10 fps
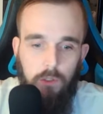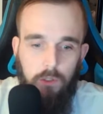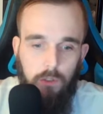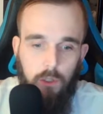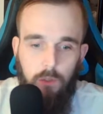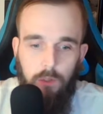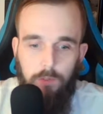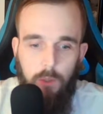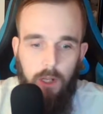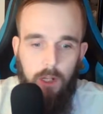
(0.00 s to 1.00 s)
if
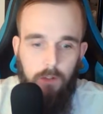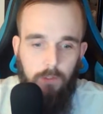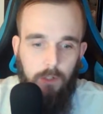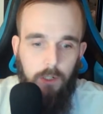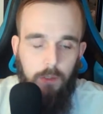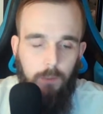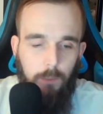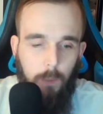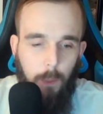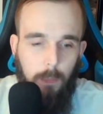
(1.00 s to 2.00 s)
you have a
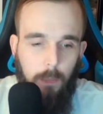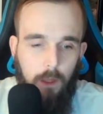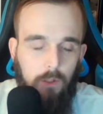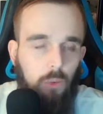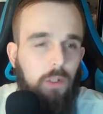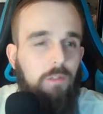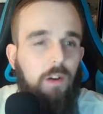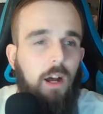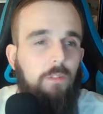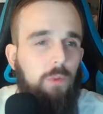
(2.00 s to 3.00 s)
25,